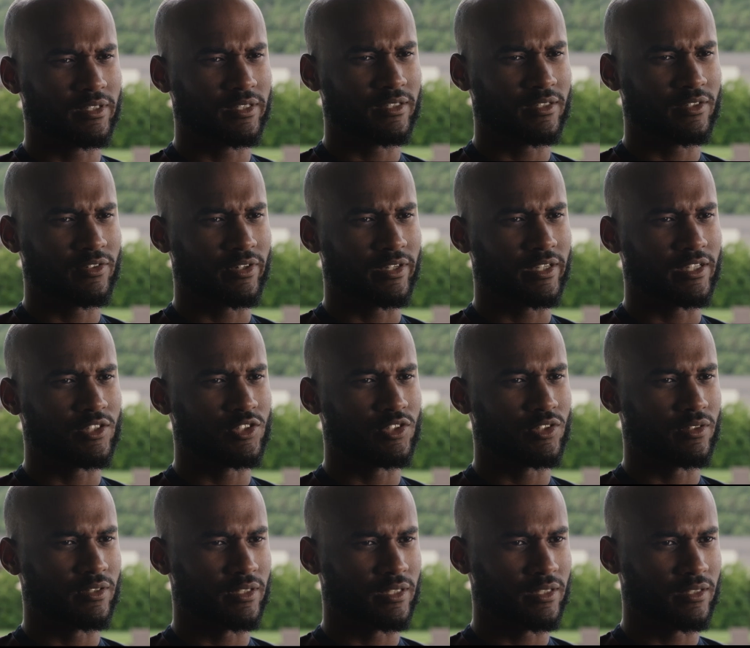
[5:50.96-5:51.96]
the cricket
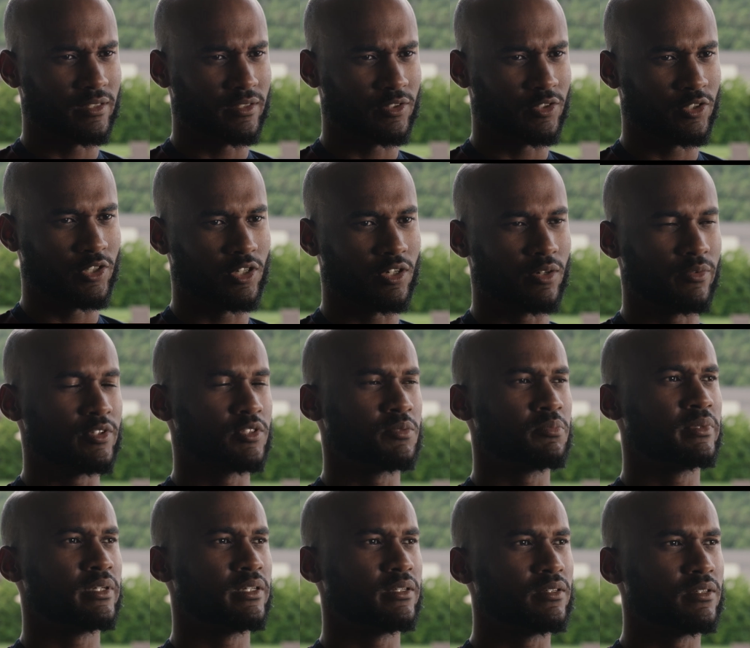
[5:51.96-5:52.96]
journey, you know, you always
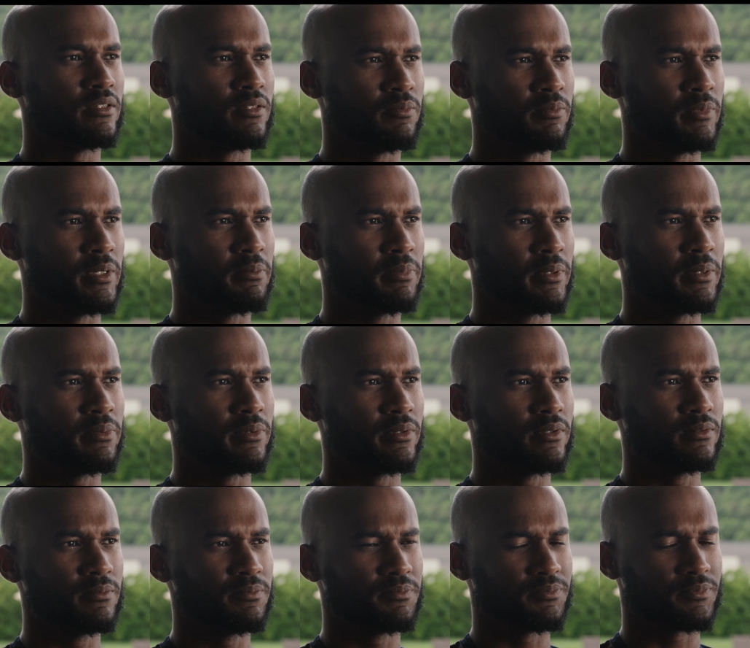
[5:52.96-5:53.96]
meet
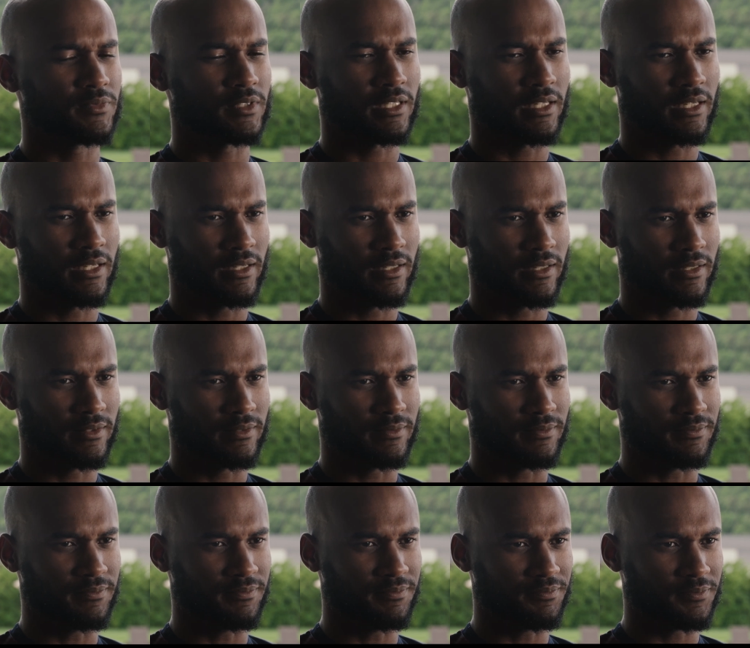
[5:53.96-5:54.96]
people. And
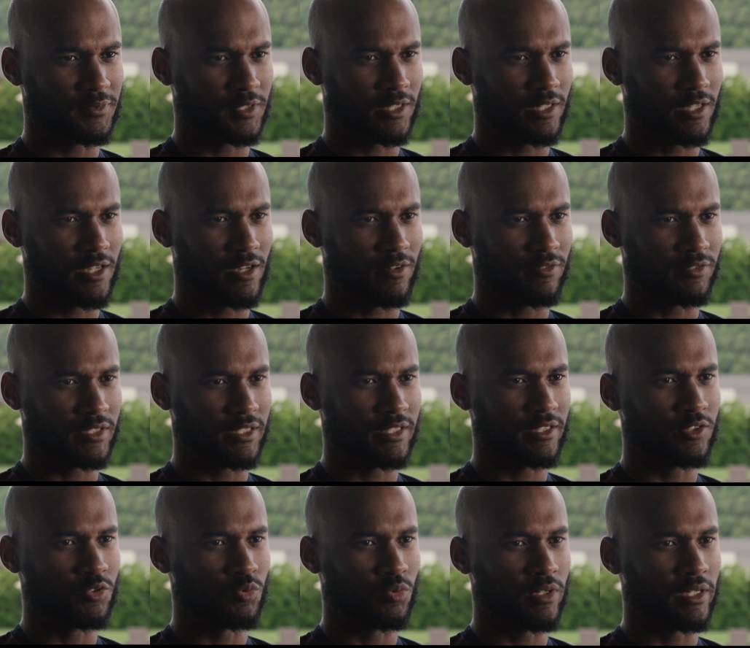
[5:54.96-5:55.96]
obviously
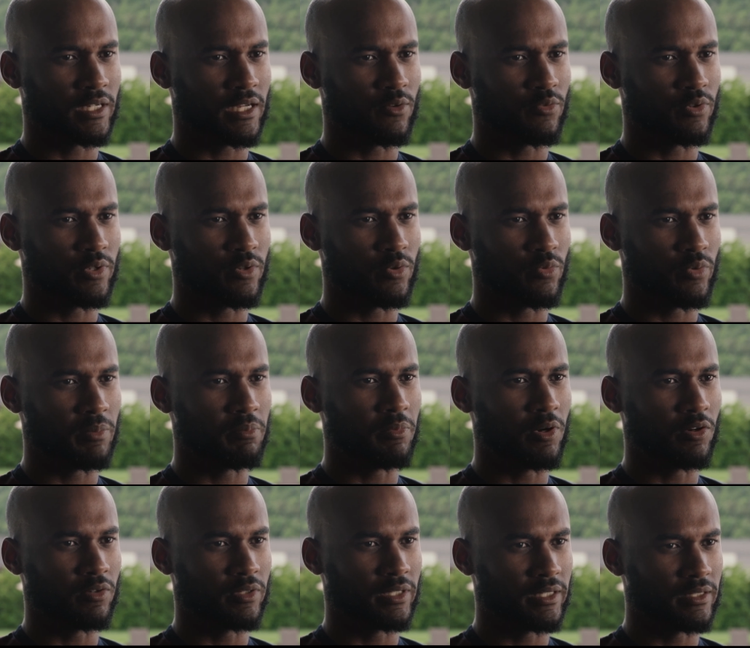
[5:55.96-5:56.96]
he's one that we
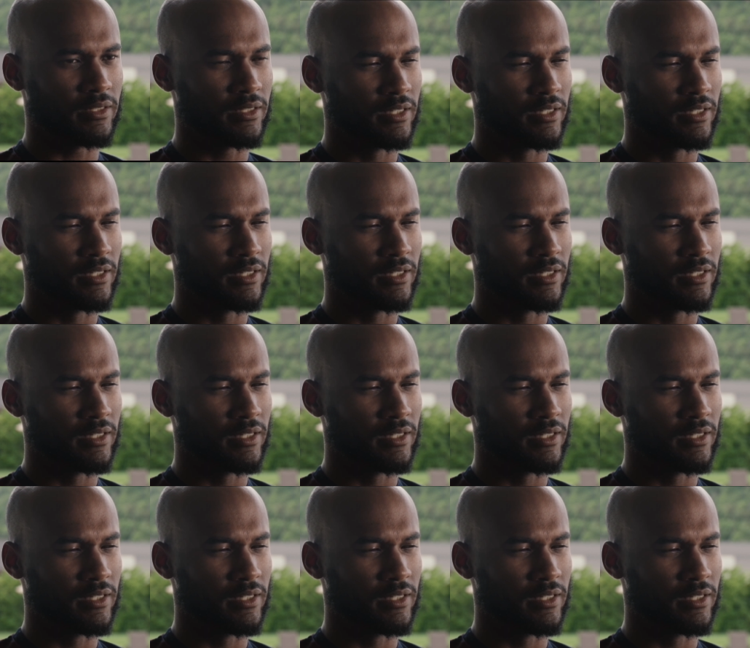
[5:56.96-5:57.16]
bonded,